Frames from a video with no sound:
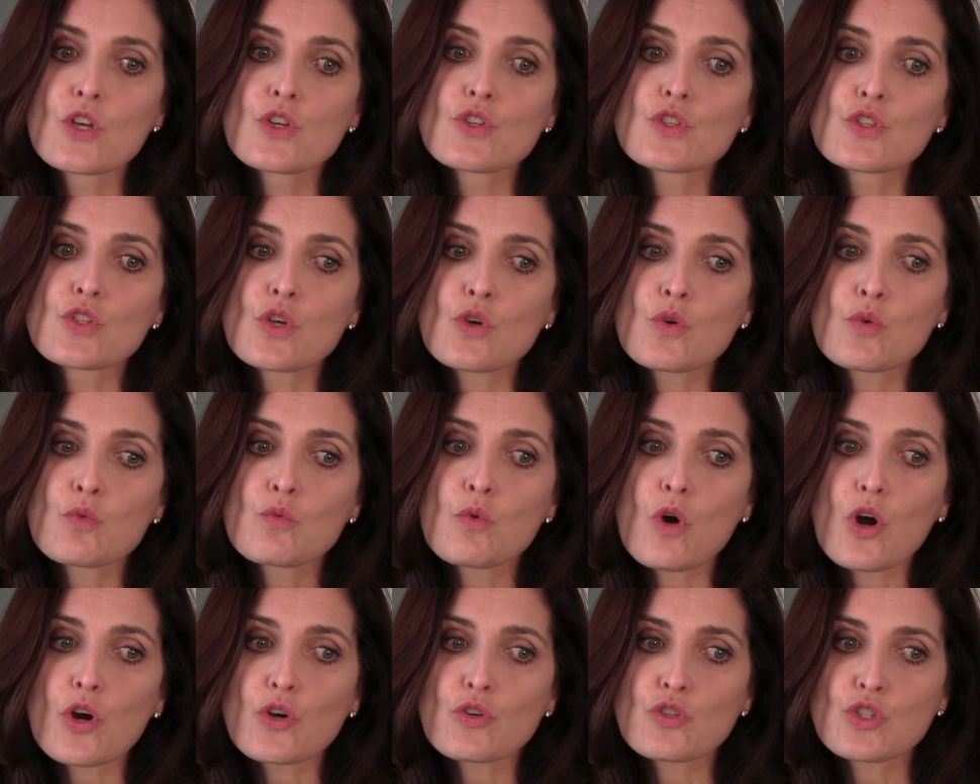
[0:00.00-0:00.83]

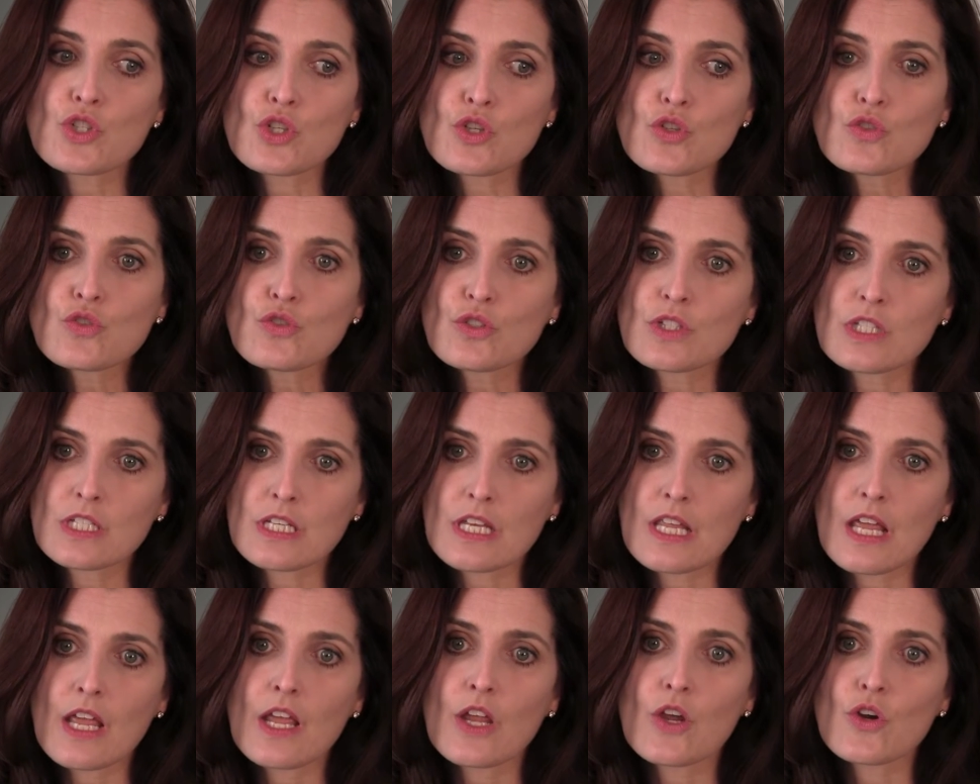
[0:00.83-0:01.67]
So our children
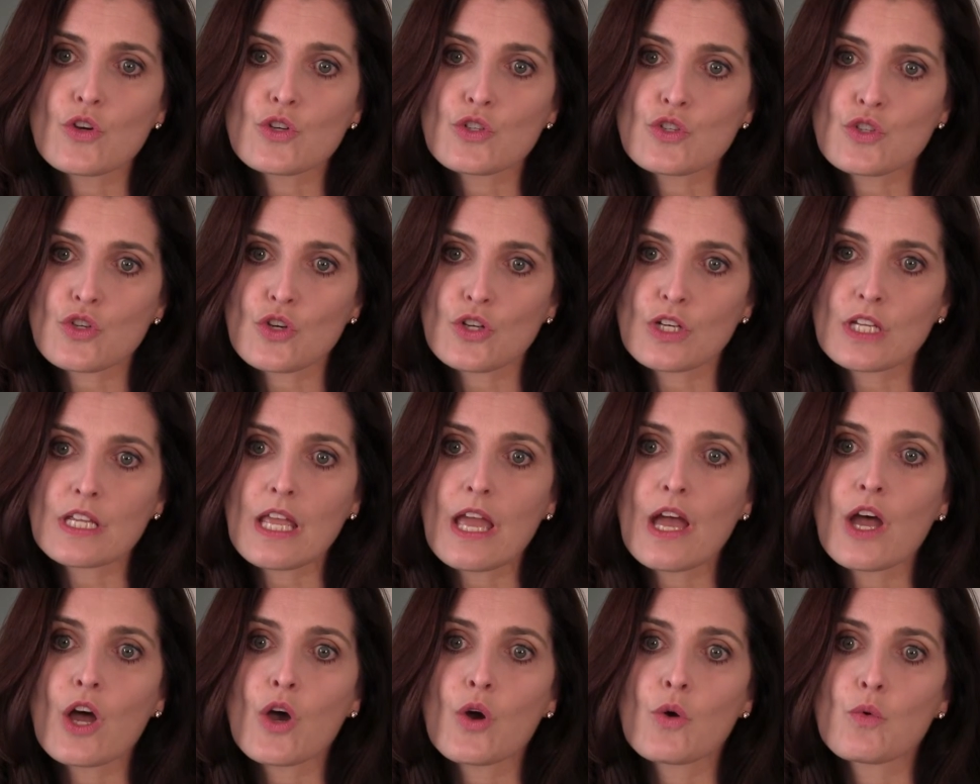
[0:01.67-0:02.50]
today are
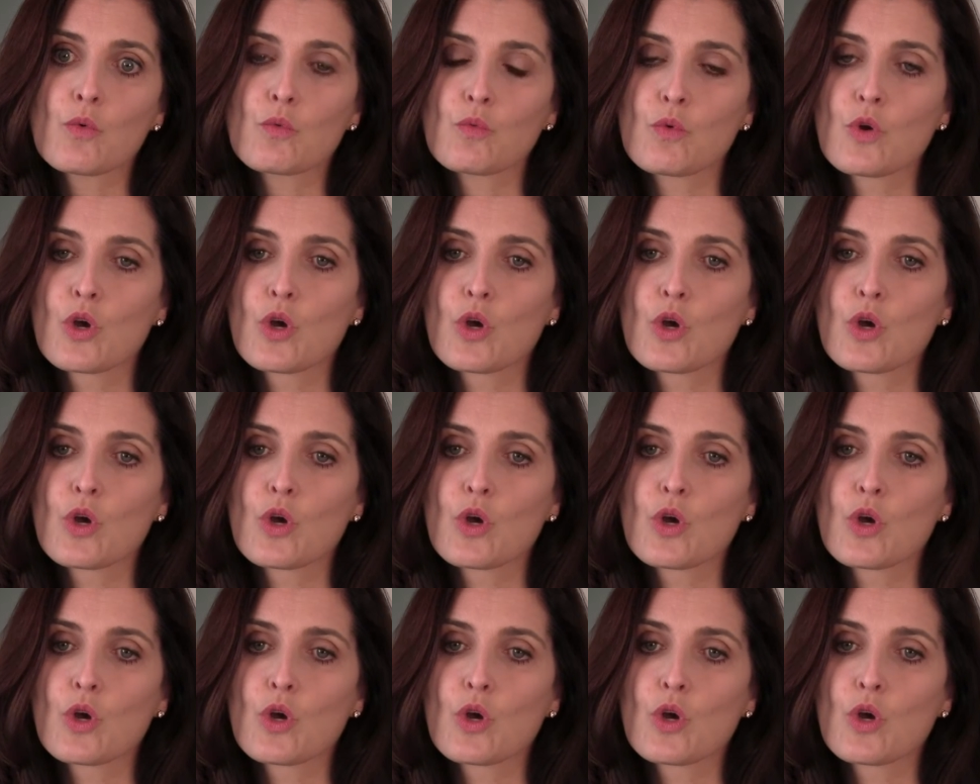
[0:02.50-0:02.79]
starting out